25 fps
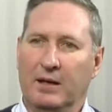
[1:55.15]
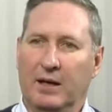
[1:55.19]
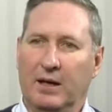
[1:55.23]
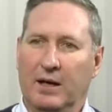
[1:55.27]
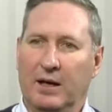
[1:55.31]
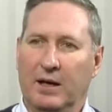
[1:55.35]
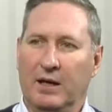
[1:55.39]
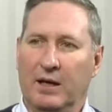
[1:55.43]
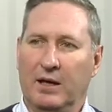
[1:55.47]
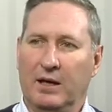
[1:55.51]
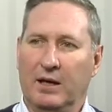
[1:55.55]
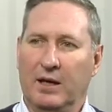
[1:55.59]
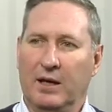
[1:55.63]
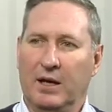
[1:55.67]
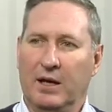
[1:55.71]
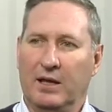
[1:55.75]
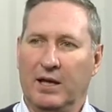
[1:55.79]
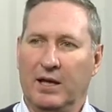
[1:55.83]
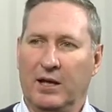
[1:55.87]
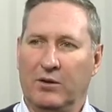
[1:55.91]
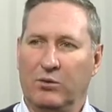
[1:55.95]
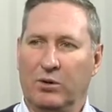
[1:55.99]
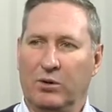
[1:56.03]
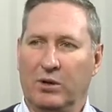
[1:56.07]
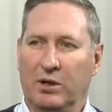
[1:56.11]
Uh, and
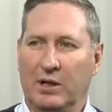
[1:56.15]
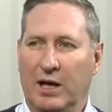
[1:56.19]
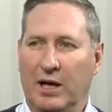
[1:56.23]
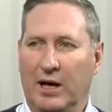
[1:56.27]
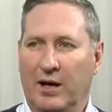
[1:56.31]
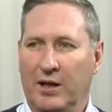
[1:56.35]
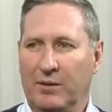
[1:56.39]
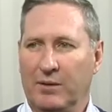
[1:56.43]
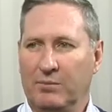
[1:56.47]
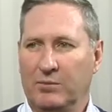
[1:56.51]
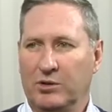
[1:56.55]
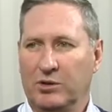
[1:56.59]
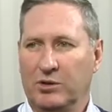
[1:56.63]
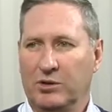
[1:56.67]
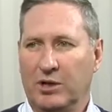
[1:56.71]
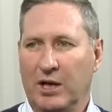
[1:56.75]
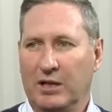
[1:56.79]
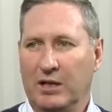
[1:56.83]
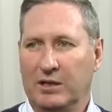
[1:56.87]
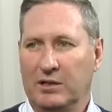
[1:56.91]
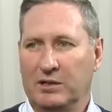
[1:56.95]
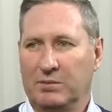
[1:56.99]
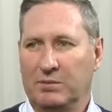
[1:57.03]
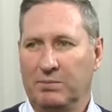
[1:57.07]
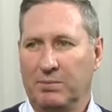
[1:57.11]
that will allow them to
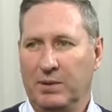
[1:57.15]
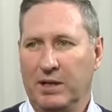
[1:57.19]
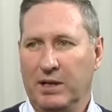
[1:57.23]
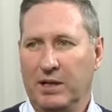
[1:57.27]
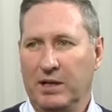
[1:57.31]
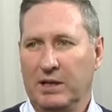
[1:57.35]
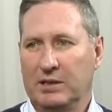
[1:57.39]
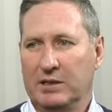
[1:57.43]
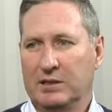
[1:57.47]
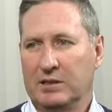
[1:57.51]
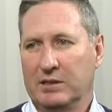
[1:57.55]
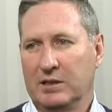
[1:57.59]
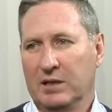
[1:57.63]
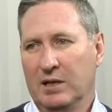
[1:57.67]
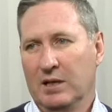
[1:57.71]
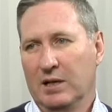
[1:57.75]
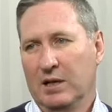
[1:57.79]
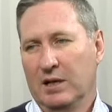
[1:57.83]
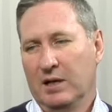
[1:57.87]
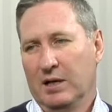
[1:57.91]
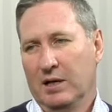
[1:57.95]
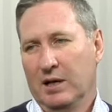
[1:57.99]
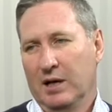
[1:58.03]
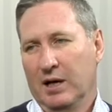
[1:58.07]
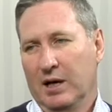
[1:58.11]
get spares
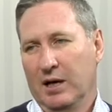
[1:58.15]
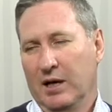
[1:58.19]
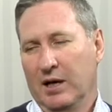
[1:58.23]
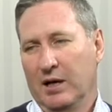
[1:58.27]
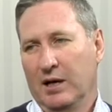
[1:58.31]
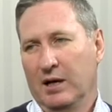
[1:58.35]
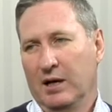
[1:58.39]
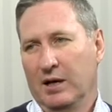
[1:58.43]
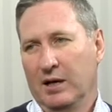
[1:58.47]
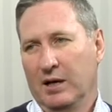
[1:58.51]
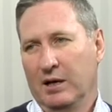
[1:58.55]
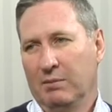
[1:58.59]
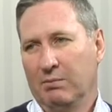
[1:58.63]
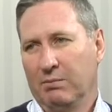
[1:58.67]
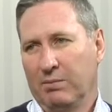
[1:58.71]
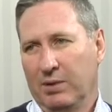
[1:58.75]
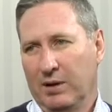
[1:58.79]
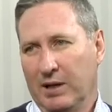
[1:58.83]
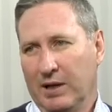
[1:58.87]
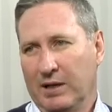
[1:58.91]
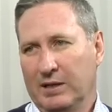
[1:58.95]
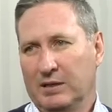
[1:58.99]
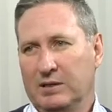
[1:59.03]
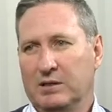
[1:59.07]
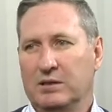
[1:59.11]
uh, in
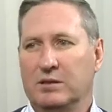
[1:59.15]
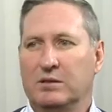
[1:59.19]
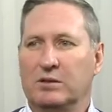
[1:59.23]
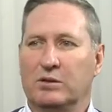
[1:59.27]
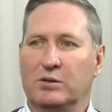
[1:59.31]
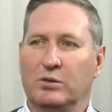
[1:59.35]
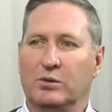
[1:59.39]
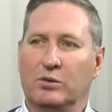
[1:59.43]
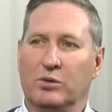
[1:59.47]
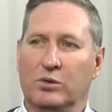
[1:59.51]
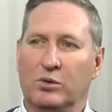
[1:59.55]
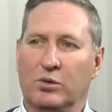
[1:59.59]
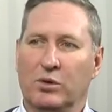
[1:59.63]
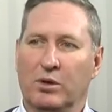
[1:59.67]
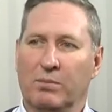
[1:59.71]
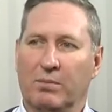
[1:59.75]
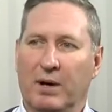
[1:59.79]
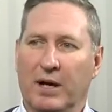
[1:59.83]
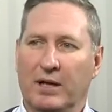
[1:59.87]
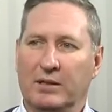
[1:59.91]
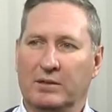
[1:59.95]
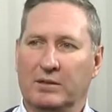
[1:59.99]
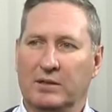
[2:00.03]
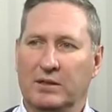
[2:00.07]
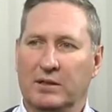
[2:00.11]
place to do the
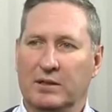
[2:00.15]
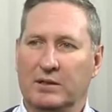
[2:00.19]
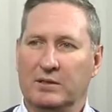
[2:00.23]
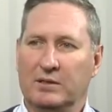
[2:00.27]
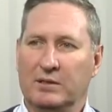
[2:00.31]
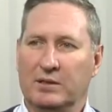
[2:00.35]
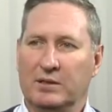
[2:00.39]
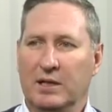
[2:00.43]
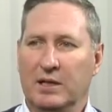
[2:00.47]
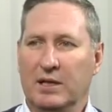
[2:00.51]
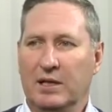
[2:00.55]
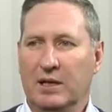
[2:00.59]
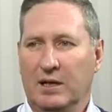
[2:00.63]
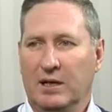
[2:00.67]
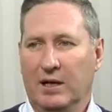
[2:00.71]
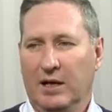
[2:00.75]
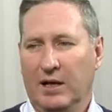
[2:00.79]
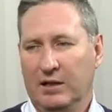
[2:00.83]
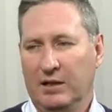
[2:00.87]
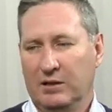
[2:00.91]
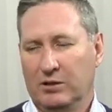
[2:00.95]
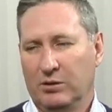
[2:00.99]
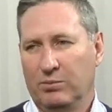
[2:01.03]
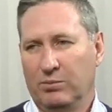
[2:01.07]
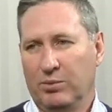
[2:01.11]
maintenance
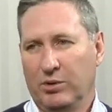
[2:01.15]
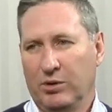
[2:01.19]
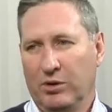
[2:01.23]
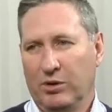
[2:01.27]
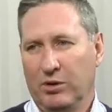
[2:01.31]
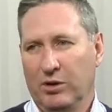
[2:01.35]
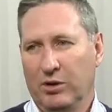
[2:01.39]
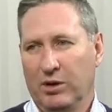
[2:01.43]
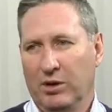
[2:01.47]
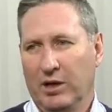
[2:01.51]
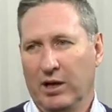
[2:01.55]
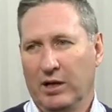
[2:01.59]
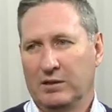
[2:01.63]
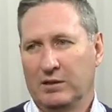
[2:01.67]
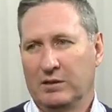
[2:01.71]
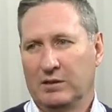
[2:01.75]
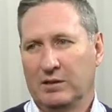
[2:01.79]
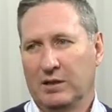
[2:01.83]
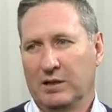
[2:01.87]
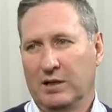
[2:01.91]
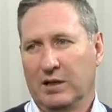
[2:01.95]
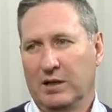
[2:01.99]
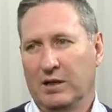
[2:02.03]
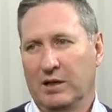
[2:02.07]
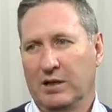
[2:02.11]
and to procure that
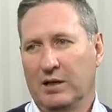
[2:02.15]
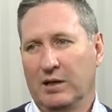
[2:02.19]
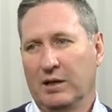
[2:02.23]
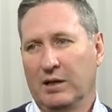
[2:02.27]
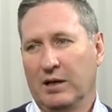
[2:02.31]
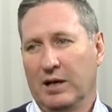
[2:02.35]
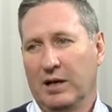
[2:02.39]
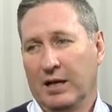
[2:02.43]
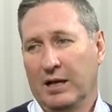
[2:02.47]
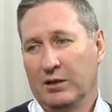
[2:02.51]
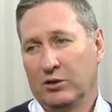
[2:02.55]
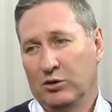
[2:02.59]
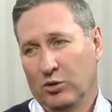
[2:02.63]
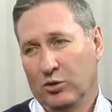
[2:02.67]
uh, and